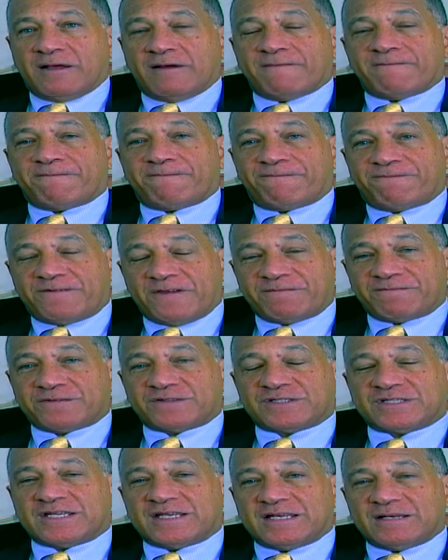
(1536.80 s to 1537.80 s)

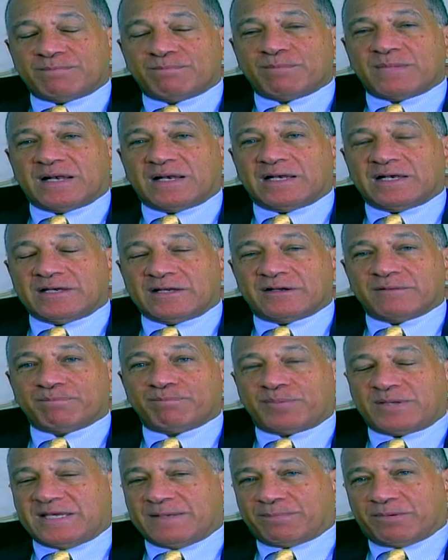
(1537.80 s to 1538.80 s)
15 million
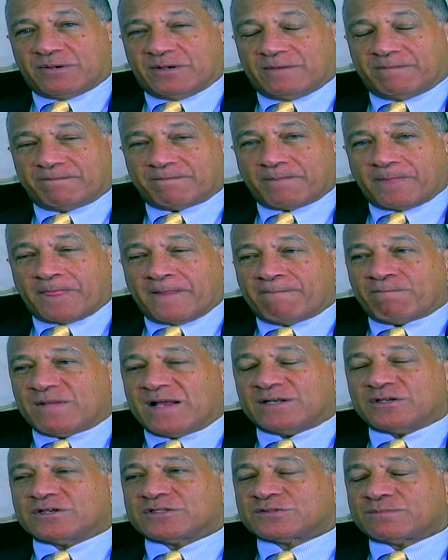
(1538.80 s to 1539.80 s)
people.
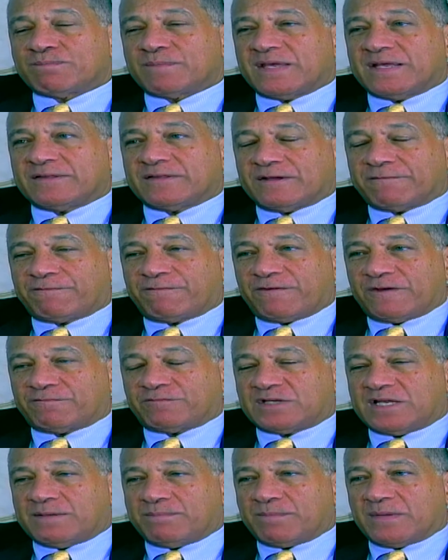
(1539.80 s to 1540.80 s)
That doesn't mean that
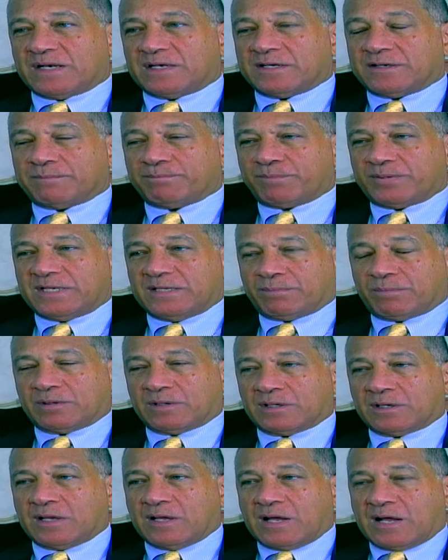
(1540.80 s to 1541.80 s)
15 million
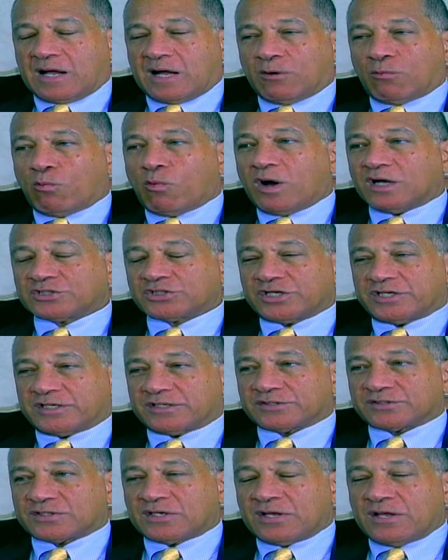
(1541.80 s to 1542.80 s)
people are watching
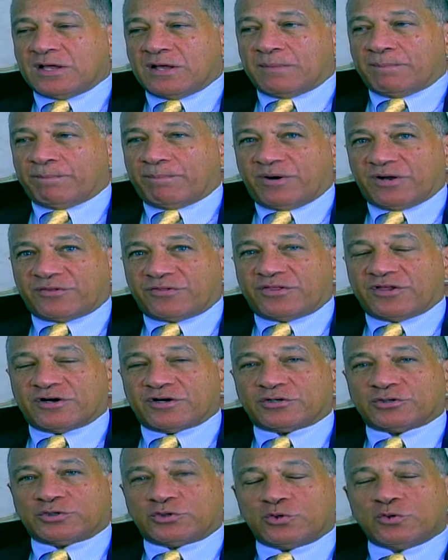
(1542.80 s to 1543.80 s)
us, but there
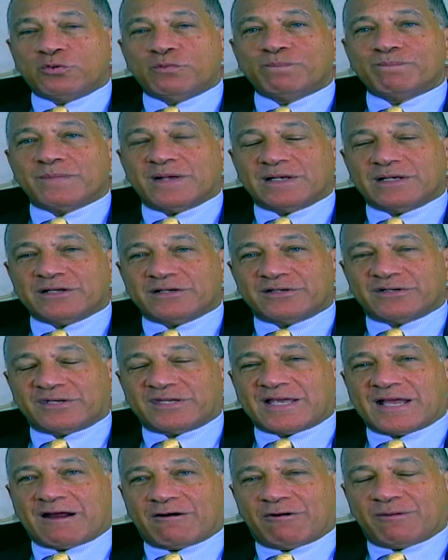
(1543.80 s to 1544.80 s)
are 2 million
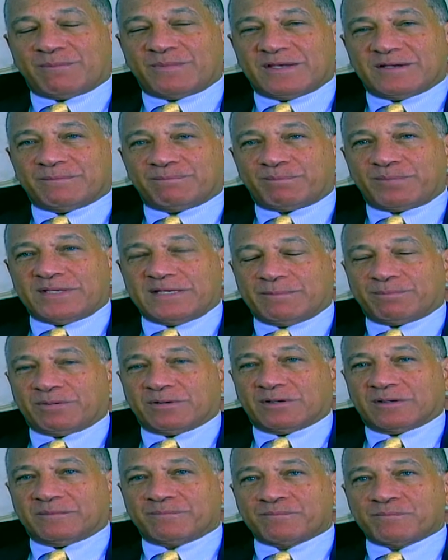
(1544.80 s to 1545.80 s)
Caribbean
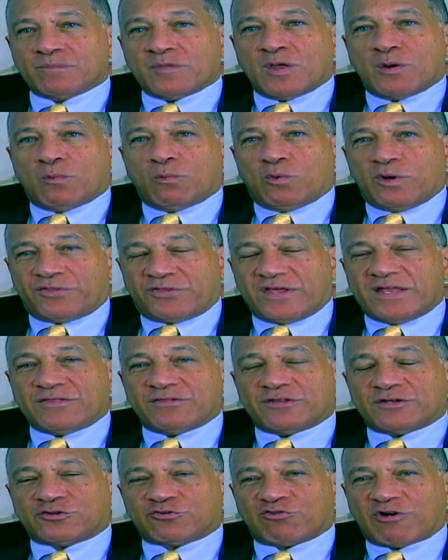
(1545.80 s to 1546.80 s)
people within
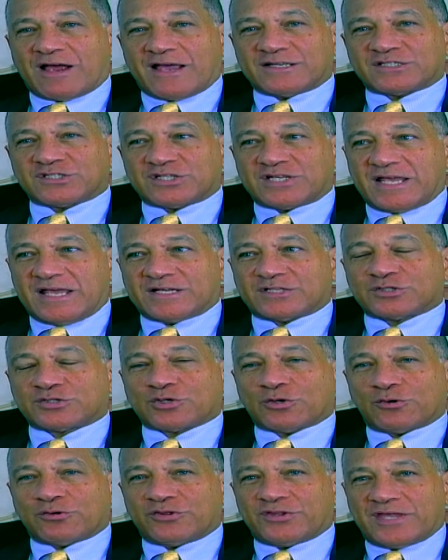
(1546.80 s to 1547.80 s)
the tri-states,
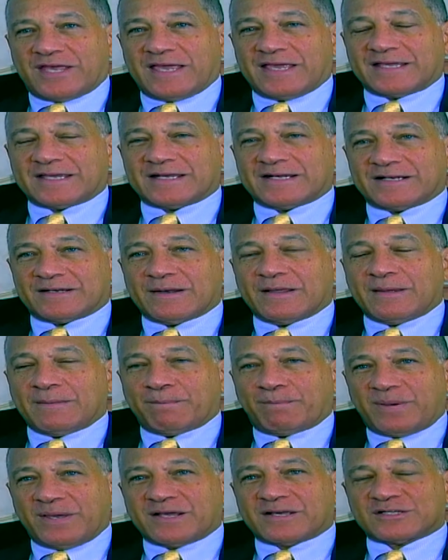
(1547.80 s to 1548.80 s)
so they can
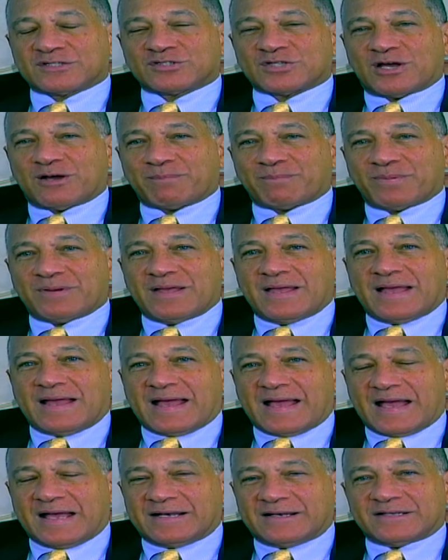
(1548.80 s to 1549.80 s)
pick us up
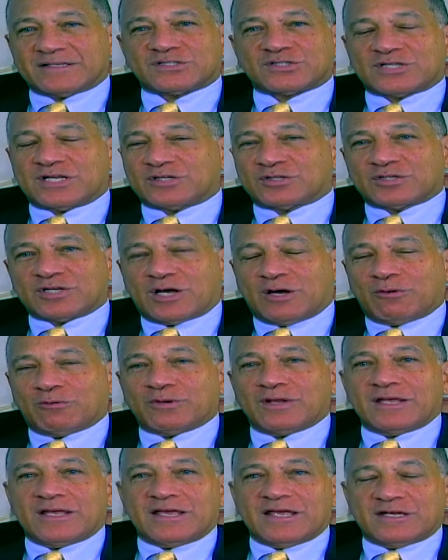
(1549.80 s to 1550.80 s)
and sit
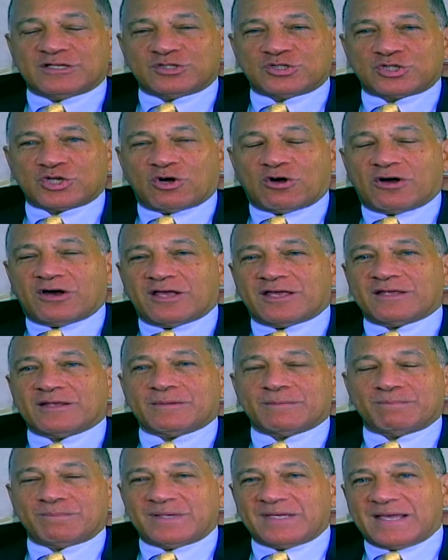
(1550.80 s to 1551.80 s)
down, enjoy,
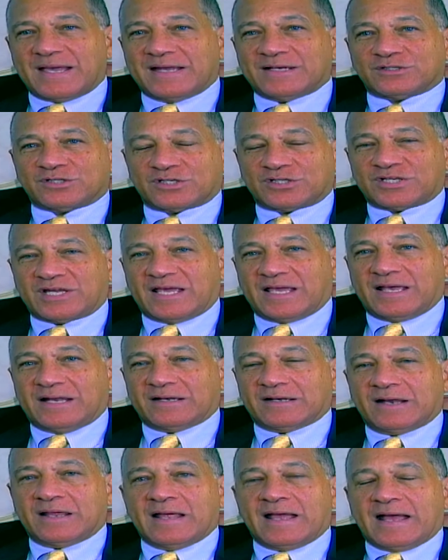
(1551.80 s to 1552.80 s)
be
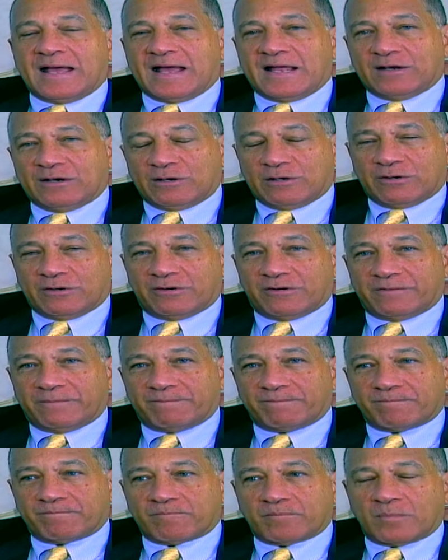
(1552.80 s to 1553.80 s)
entertained, and
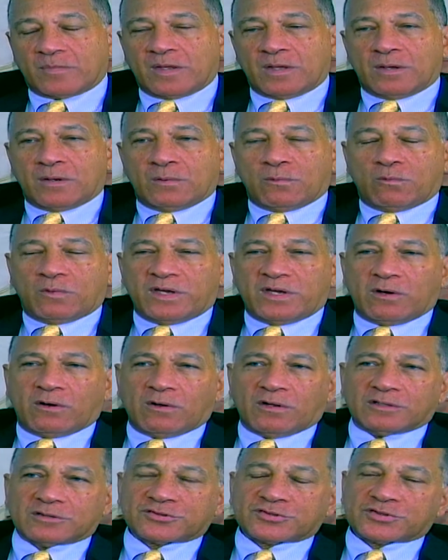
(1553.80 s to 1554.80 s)
learn. We
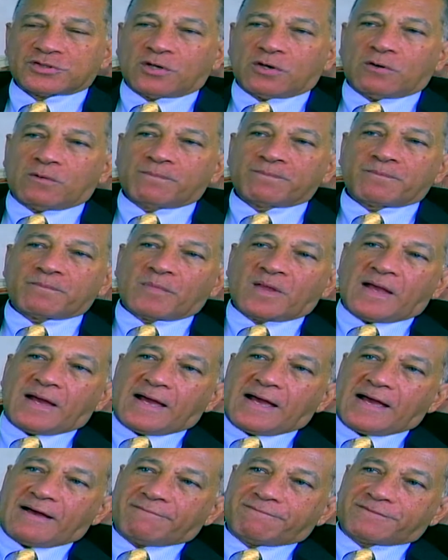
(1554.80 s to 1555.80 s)
also
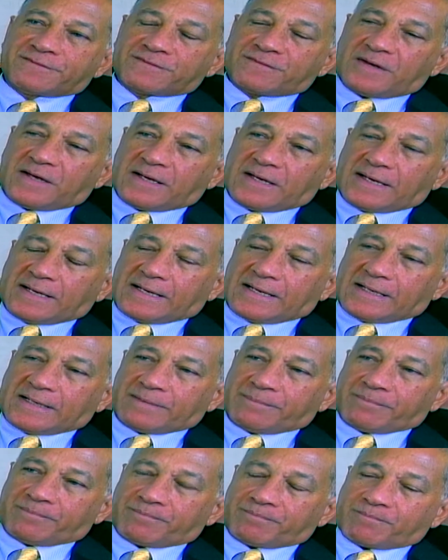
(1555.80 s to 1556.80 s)
have
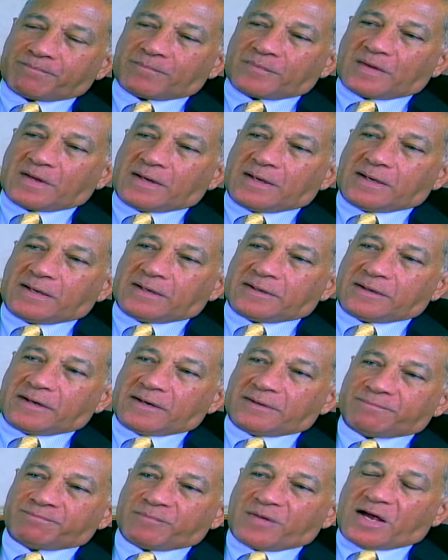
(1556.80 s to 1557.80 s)

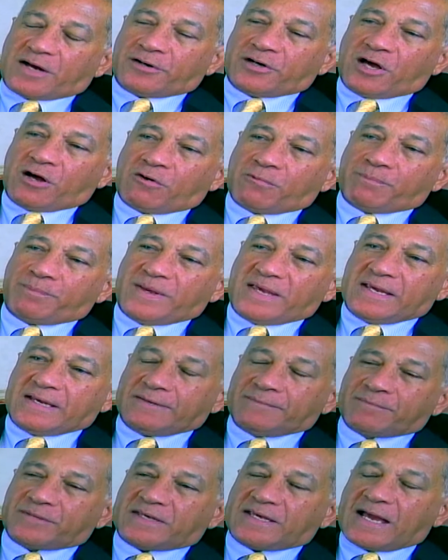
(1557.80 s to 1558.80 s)
are now
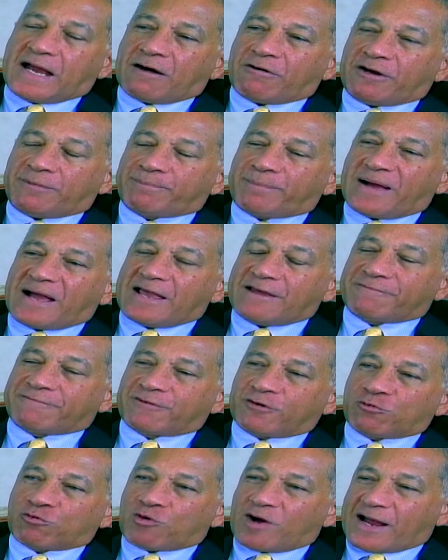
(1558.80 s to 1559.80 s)
being carried by
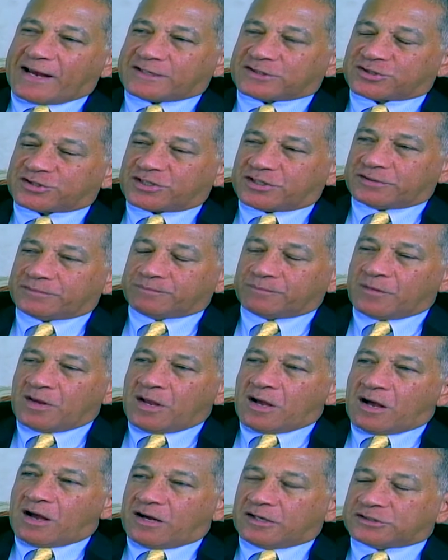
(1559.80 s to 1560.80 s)
Verizon
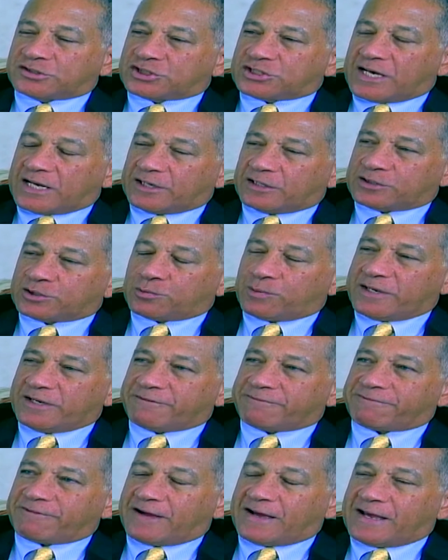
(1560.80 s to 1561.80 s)
on Channel
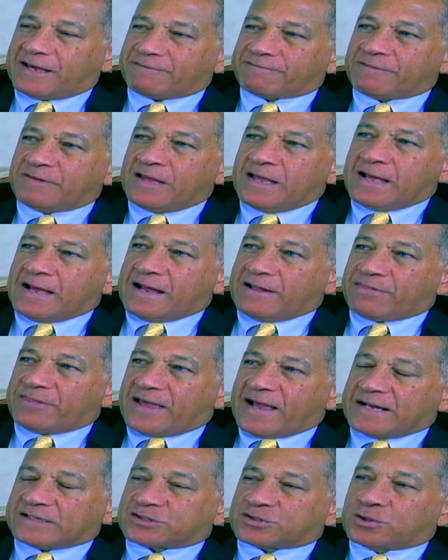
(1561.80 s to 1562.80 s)
25, and
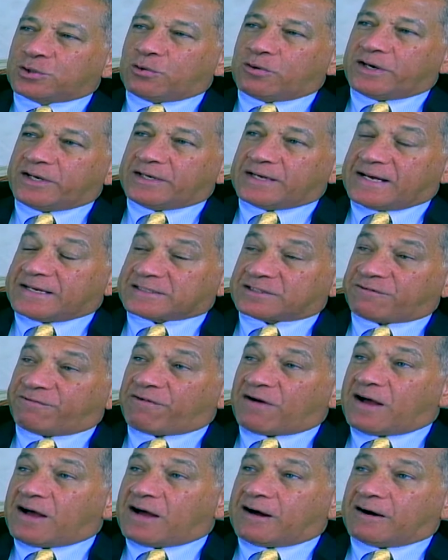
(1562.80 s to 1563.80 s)
that's going as
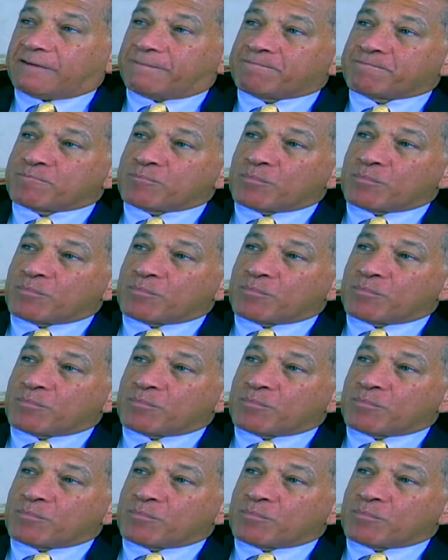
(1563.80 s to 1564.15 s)
far